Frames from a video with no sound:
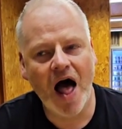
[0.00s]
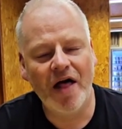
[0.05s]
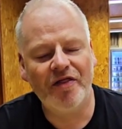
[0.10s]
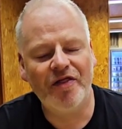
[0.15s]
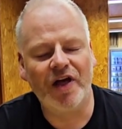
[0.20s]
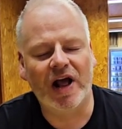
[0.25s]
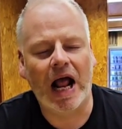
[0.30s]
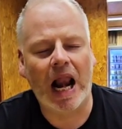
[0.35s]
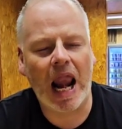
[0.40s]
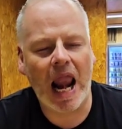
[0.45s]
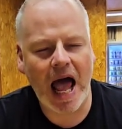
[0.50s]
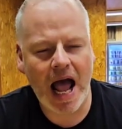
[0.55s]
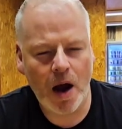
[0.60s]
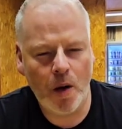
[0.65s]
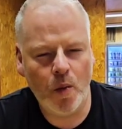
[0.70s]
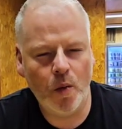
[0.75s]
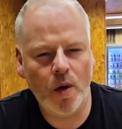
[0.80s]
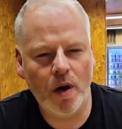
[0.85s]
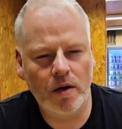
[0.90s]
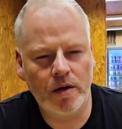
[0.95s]
The
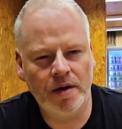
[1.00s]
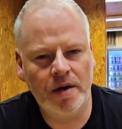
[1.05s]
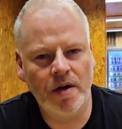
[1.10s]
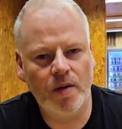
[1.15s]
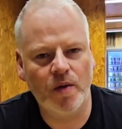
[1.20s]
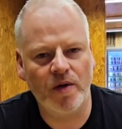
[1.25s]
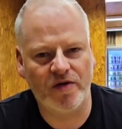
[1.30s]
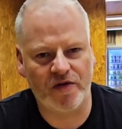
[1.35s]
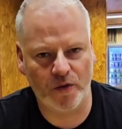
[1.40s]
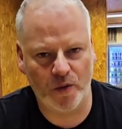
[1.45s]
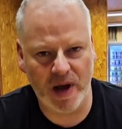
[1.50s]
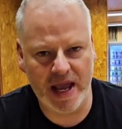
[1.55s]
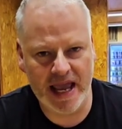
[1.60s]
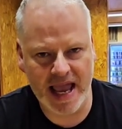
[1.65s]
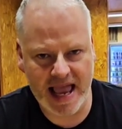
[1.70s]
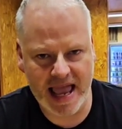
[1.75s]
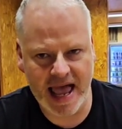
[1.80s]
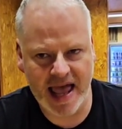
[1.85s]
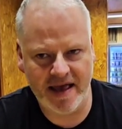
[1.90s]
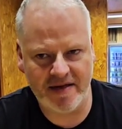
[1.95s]
clown one was the
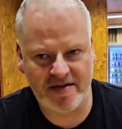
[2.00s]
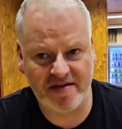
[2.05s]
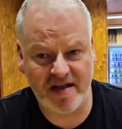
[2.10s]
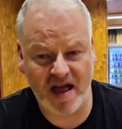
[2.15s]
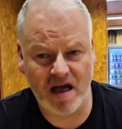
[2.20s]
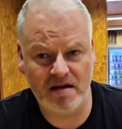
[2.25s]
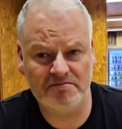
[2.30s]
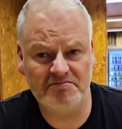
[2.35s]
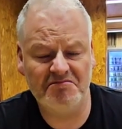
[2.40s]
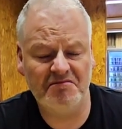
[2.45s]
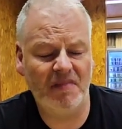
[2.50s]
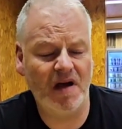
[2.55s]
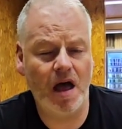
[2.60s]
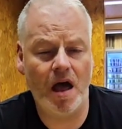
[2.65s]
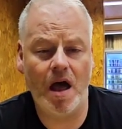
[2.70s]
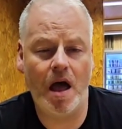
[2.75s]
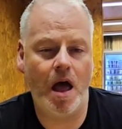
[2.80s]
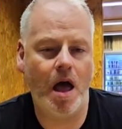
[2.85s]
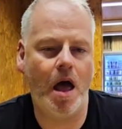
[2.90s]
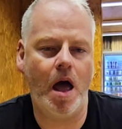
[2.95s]
weakest.
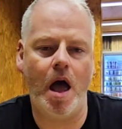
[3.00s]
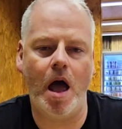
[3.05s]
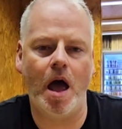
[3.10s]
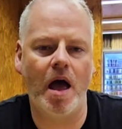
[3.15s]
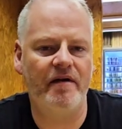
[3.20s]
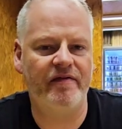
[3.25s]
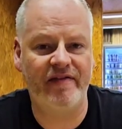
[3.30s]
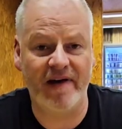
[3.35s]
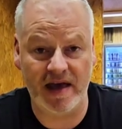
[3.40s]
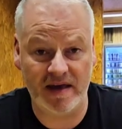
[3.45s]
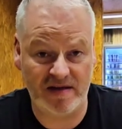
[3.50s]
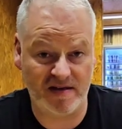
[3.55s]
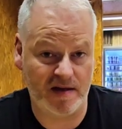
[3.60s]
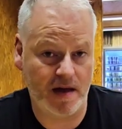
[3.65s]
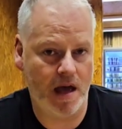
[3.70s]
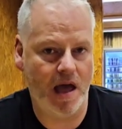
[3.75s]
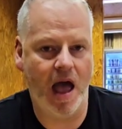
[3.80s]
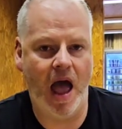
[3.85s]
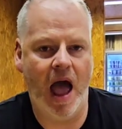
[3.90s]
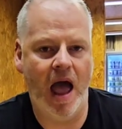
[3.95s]
Face it,
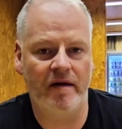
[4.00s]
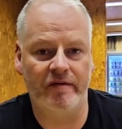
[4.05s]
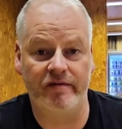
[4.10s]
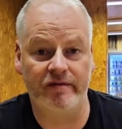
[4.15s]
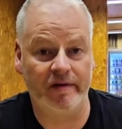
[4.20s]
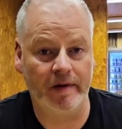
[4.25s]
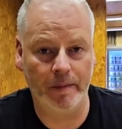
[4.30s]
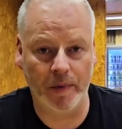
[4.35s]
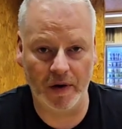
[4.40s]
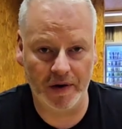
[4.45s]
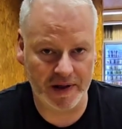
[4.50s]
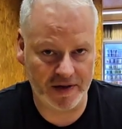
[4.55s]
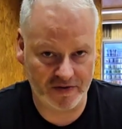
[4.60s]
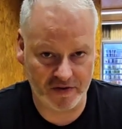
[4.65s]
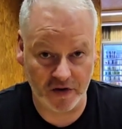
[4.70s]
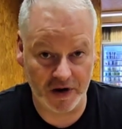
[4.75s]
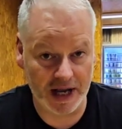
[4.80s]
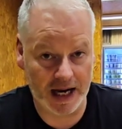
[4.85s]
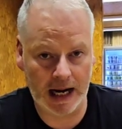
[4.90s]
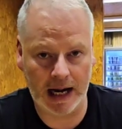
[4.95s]
everybody's
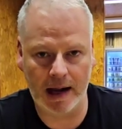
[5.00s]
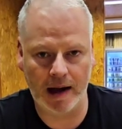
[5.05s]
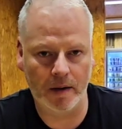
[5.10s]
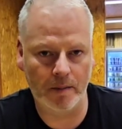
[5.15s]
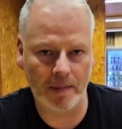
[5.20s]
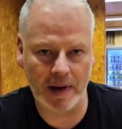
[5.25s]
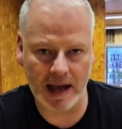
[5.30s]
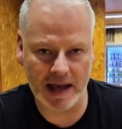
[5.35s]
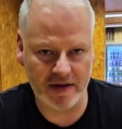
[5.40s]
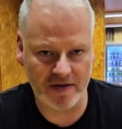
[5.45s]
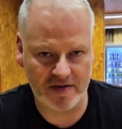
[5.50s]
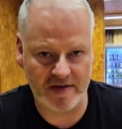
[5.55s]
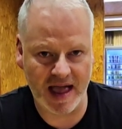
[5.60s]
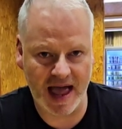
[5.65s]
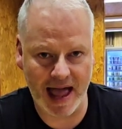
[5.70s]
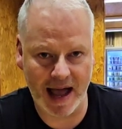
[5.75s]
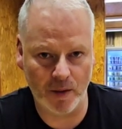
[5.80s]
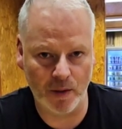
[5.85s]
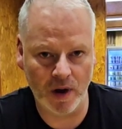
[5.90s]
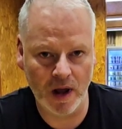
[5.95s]
done a clown maze
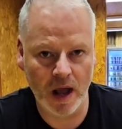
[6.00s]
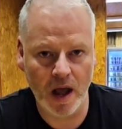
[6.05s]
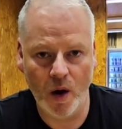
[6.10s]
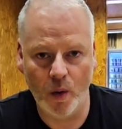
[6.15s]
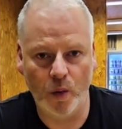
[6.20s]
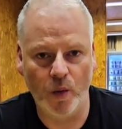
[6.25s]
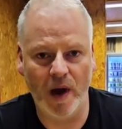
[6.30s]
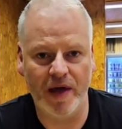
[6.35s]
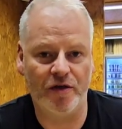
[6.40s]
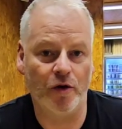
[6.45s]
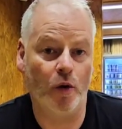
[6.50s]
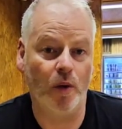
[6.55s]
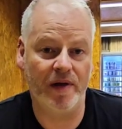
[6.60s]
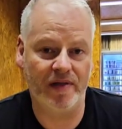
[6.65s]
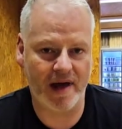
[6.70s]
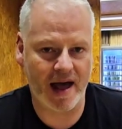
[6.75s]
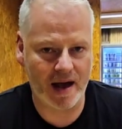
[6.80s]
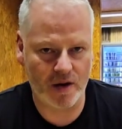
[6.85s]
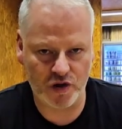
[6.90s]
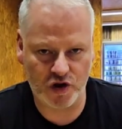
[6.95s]
now, yeah, with have. or
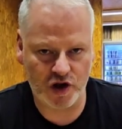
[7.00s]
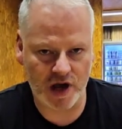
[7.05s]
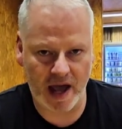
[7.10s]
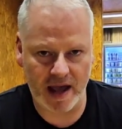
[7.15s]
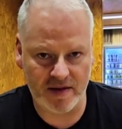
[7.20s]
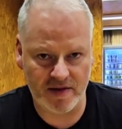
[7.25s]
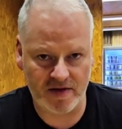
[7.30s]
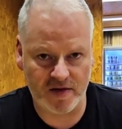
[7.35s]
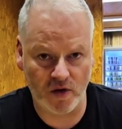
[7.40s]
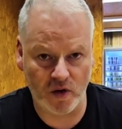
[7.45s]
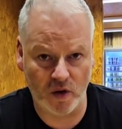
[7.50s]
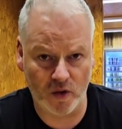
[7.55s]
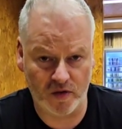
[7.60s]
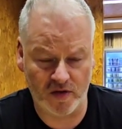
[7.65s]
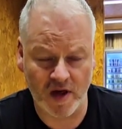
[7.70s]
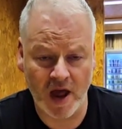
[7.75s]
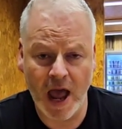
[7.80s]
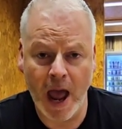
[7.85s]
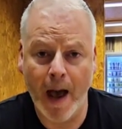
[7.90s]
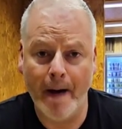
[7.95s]
without chainsaws.
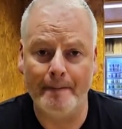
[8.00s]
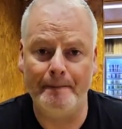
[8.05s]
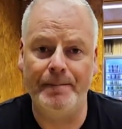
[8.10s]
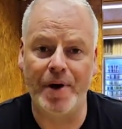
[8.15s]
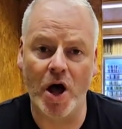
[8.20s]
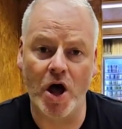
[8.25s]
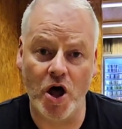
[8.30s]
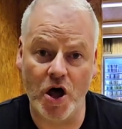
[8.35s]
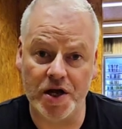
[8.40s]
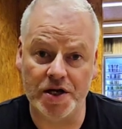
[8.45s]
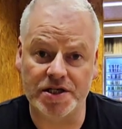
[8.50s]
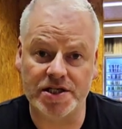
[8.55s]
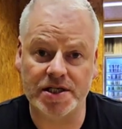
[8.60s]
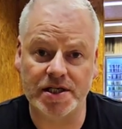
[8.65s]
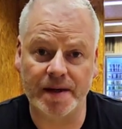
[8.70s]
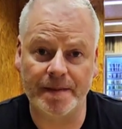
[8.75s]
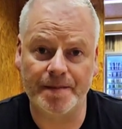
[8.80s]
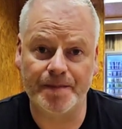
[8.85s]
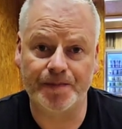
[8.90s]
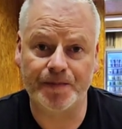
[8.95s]
But
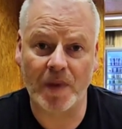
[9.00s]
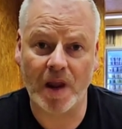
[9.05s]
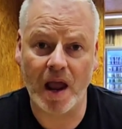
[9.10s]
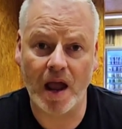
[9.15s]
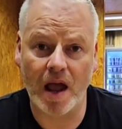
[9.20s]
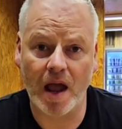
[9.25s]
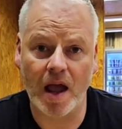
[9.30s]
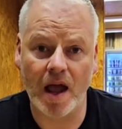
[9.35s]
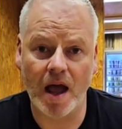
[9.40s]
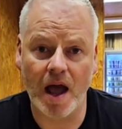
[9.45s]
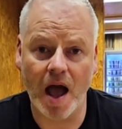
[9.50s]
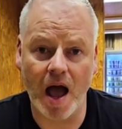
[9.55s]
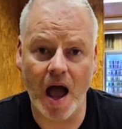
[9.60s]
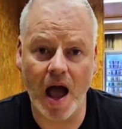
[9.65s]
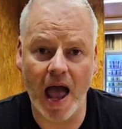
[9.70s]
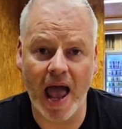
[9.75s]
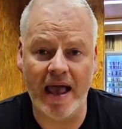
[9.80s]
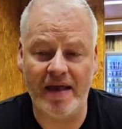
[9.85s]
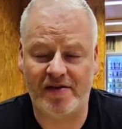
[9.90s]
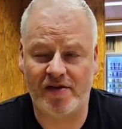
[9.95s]
it's old hat.
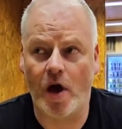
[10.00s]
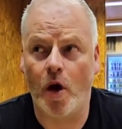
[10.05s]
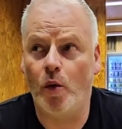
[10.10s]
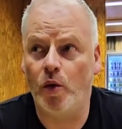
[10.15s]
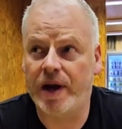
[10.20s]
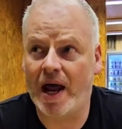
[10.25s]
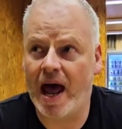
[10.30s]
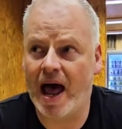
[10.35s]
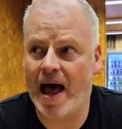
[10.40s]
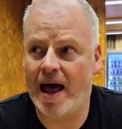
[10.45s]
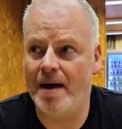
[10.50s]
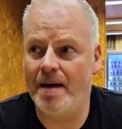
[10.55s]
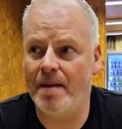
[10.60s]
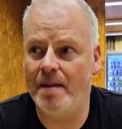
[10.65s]
It's old hat.